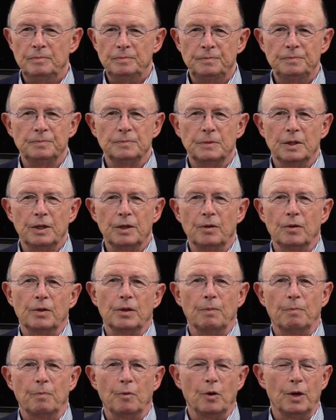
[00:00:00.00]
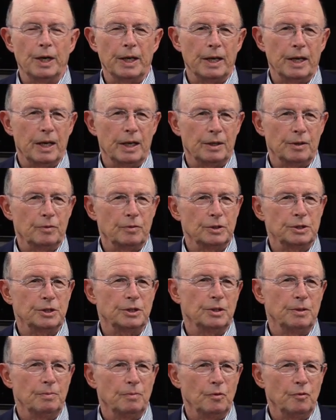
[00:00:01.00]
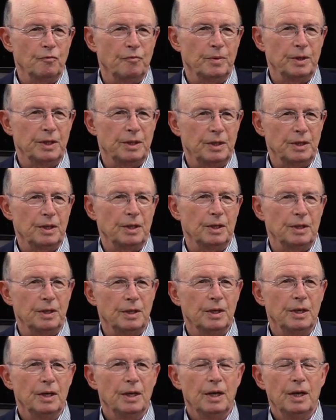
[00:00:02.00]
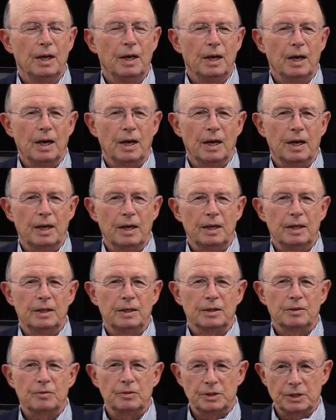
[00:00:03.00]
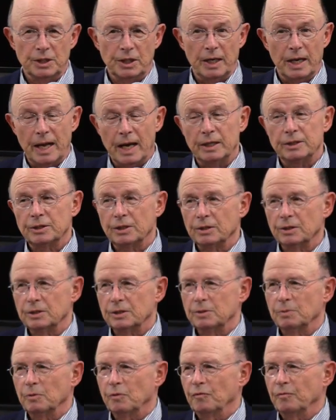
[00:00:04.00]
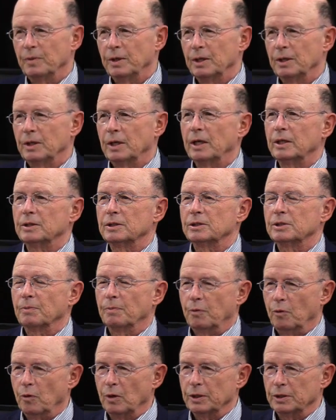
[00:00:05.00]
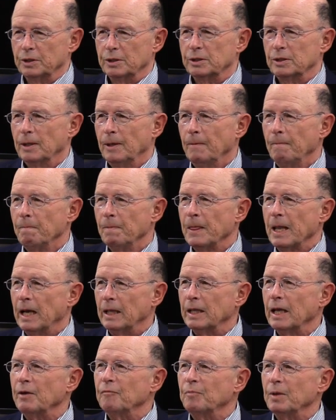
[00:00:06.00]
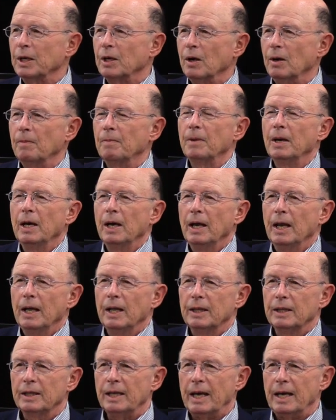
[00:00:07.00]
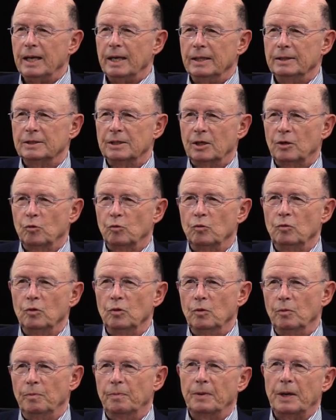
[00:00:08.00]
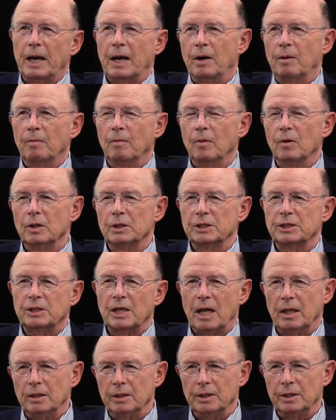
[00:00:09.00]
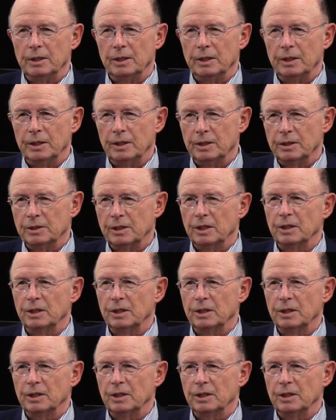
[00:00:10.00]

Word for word: you know, the born again Christian movement, the uh, Christian nationalist movement that supports, and they become, they as a group are more solidly